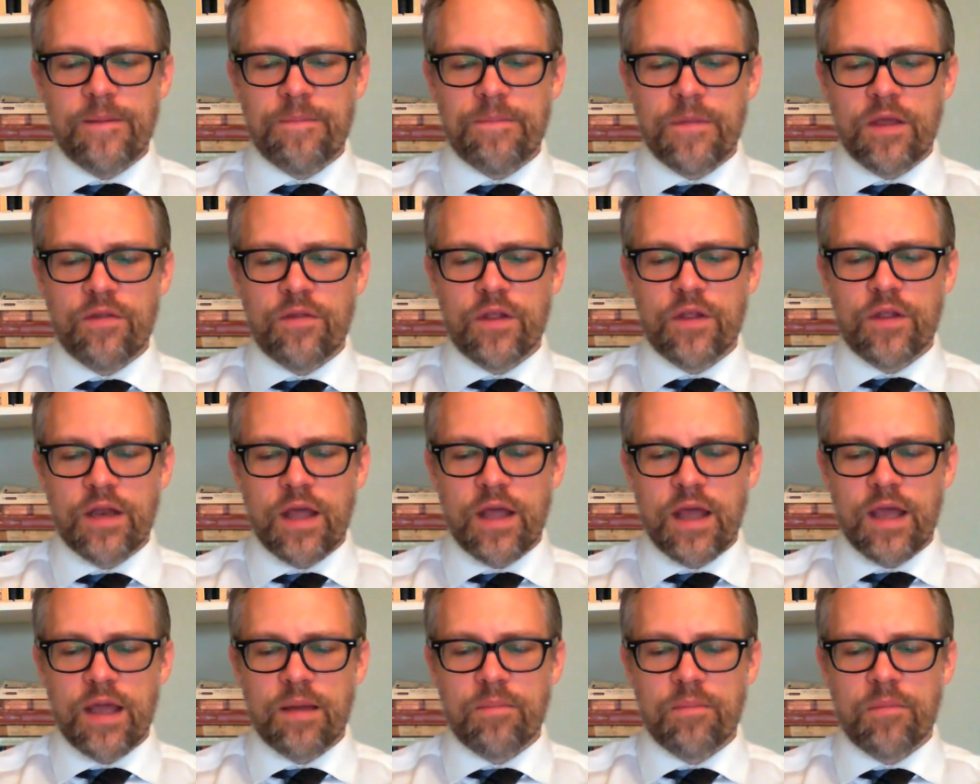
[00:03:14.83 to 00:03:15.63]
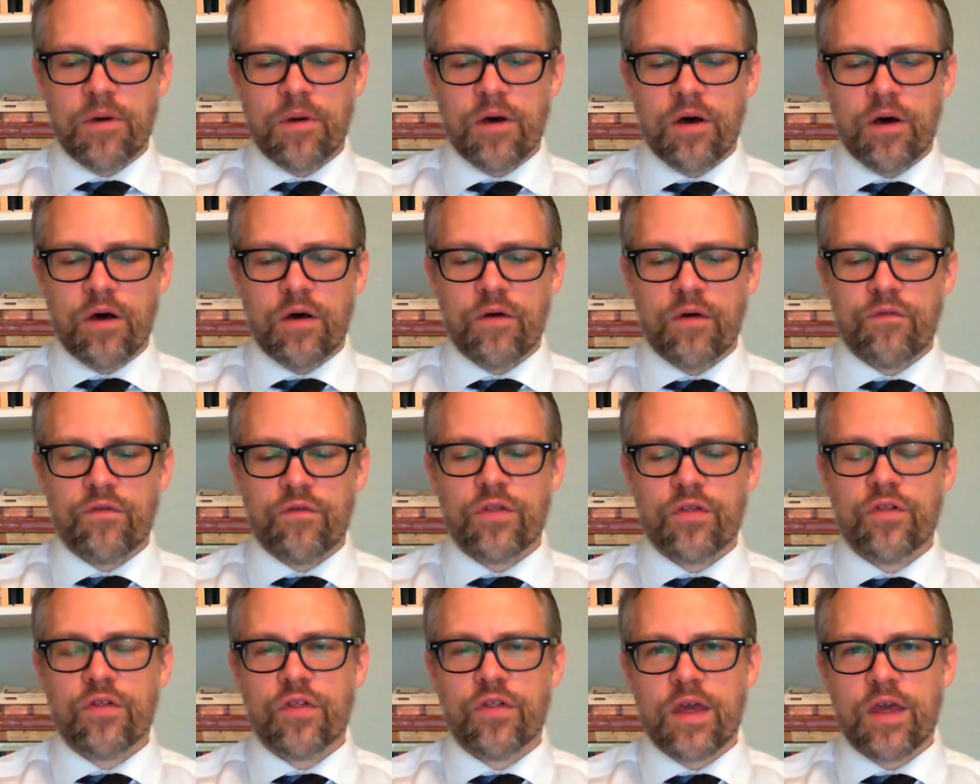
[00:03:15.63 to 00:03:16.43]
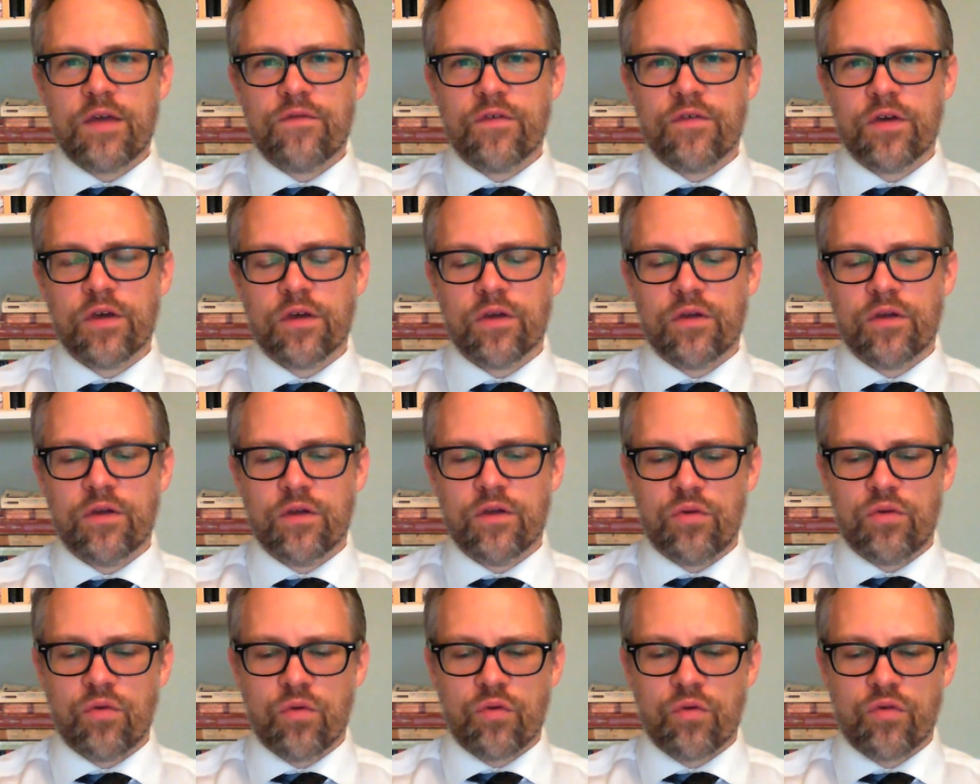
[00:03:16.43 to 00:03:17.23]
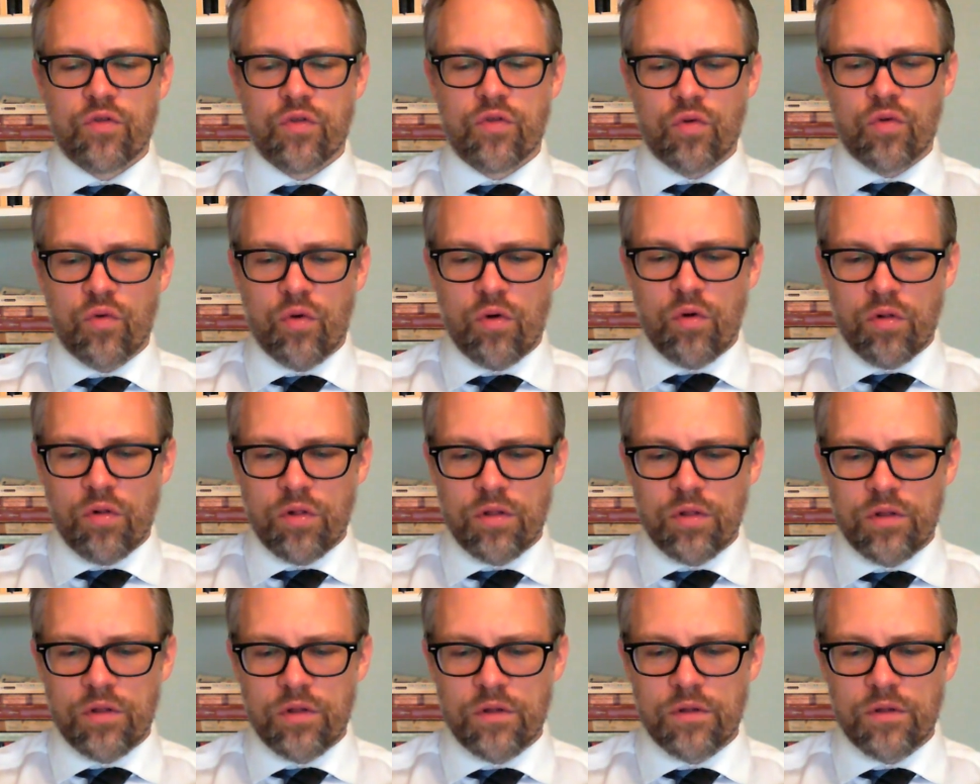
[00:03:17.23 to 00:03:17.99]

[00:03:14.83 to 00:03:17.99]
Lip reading: in the name of saving your soul.